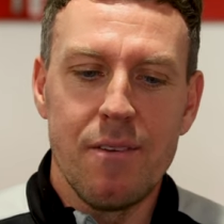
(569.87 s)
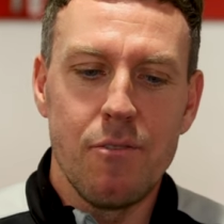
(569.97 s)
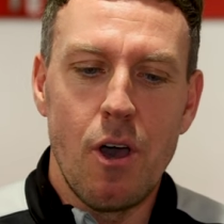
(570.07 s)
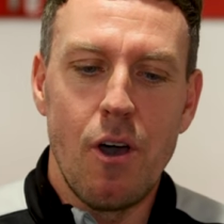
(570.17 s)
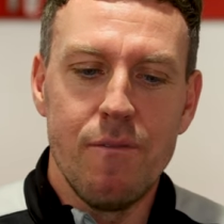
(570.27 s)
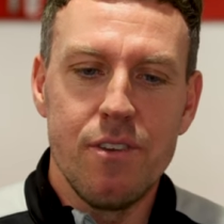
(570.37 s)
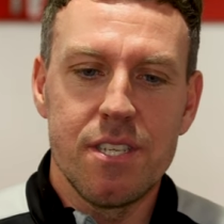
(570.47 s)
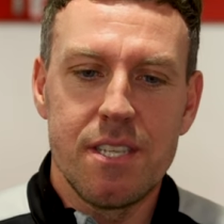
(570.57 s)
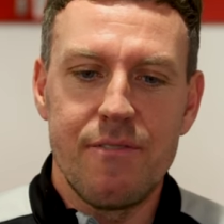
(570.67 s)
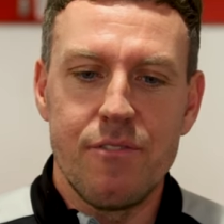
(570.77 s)
there are
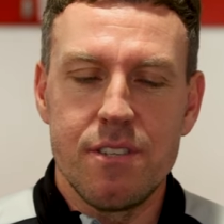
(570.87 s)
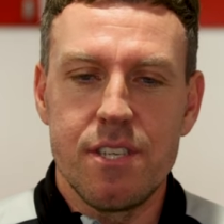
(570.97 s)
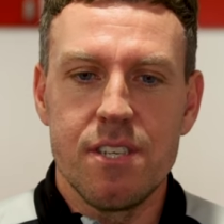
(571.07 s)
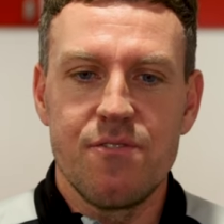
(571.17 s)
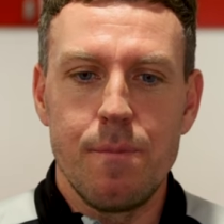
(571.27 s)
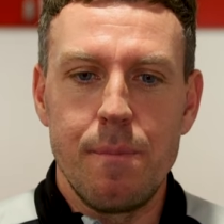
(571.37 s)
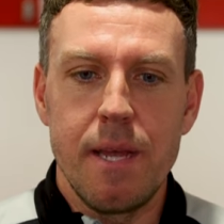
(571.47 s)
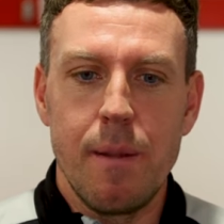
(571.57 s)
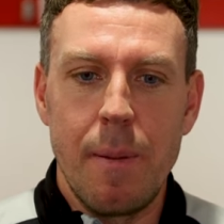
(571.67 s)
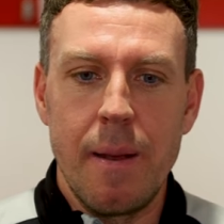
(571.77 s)
obvious differences from
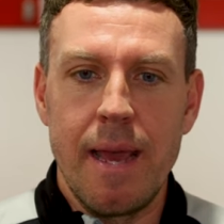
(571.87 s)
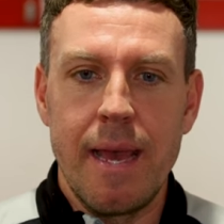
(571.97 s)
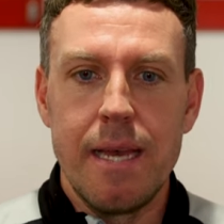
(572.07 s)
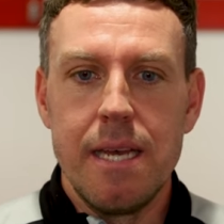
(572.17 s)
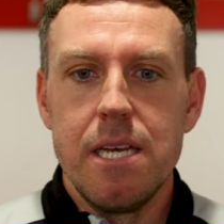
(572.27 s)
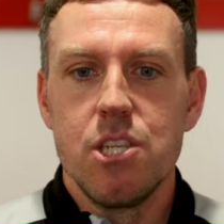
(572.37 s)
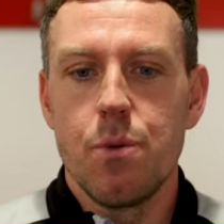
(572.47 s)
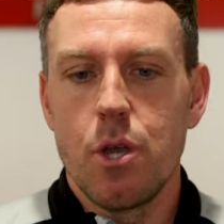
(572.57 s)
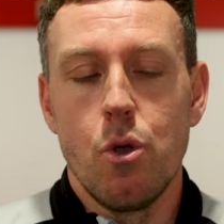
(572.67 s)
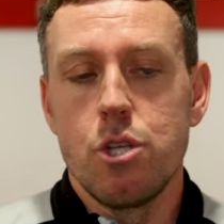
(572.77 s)
being a player
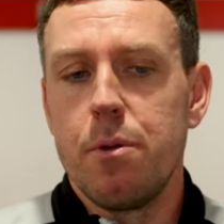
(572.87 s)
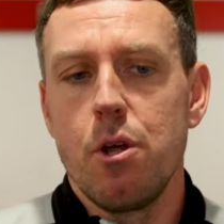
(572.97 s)
to a coach.